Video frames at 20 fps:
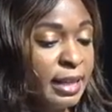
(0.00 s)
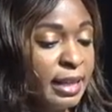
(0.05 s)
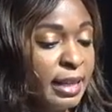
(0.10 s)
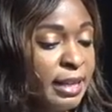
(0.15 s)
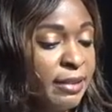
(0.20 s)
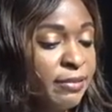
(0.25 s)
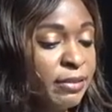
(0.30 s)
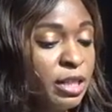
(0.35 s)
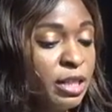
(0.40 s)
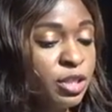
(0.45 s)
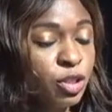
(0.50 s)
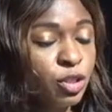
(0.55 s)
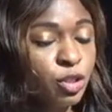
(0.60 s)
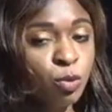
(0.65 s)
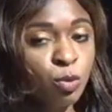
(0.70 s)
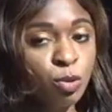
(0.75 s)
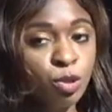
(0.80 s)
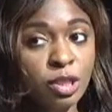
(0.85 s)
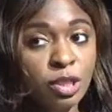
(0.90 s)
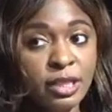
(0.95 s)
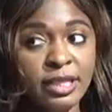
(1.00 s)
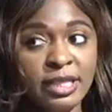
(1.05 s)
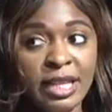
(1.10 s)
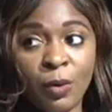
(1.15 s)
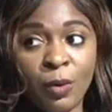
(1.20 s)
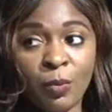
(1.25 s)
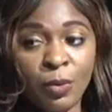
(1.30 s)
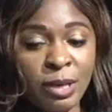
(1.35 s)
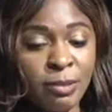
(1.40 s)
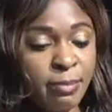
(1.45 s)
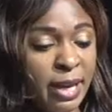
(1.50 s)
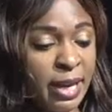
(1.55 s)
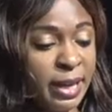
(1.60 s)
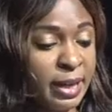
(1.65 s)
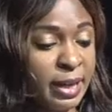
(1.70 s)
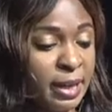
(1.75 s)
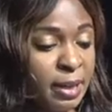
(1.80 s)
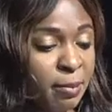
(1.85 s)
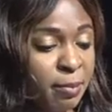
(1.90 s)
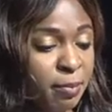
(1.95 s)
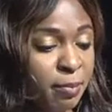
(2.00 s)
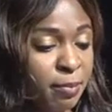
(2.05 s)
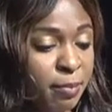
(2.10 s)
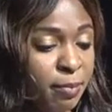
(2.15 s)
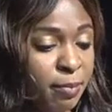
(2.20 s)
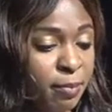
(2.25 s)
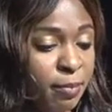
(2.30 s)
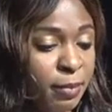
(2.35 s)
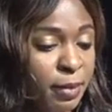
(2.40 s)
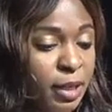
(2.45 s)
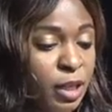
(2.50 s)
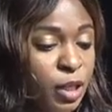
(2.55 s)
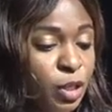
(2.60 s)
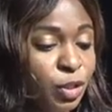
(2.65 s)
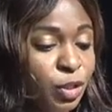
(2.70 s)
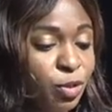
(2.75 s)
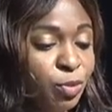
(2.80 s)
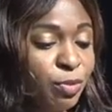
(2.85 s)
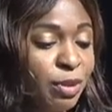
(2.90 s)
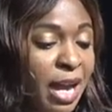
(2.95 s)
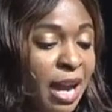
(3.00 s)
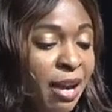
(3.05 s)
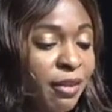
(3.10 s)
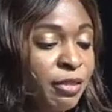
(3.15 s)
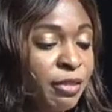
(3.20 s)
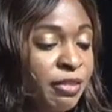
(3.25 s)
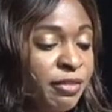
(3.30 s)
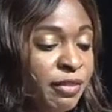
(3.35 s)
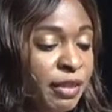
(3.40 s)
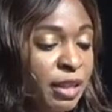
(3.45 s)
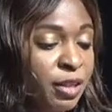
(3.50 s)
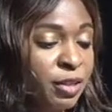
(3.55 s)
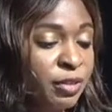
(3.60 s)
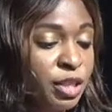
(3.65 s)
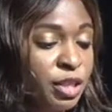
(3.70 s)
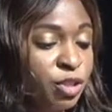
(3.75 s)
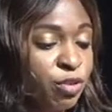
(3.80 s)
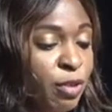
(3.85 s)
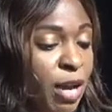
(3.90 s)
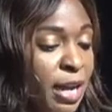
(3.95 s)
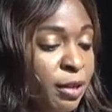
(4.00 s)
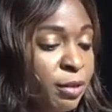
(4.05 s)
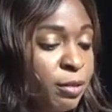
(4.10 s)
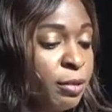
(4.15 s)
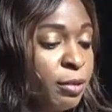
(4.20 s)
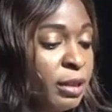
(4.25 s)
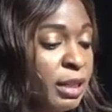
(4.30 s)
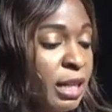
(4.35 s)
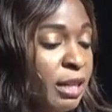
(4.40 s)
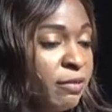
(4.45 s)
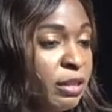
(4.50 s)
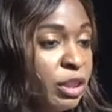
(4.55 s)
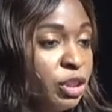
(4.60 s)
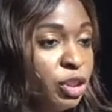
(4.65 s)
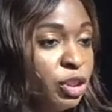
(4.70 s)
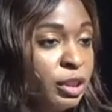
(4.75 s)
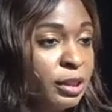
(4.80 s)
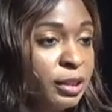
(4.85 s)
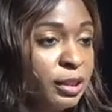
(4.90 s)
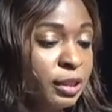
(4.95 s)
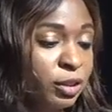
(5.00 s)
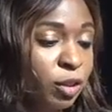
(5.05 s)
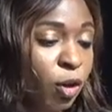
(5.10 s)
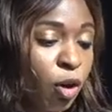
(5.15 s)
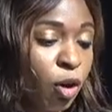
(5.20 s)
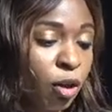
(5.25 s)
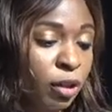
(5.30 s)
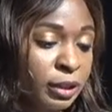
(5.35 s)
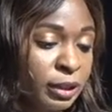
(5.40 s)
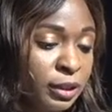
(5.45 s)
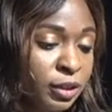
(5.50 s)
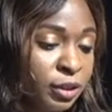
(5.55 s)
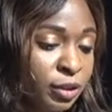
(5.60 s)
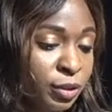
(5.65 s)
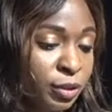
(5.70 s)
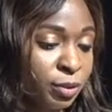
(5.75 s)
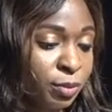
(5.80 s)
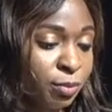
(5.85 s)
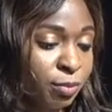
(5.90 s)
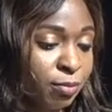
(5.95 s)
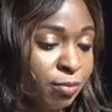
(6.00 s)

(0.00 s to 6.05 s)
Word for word: if the institutions that we make up do not reveal this radical love that Jesus called us to,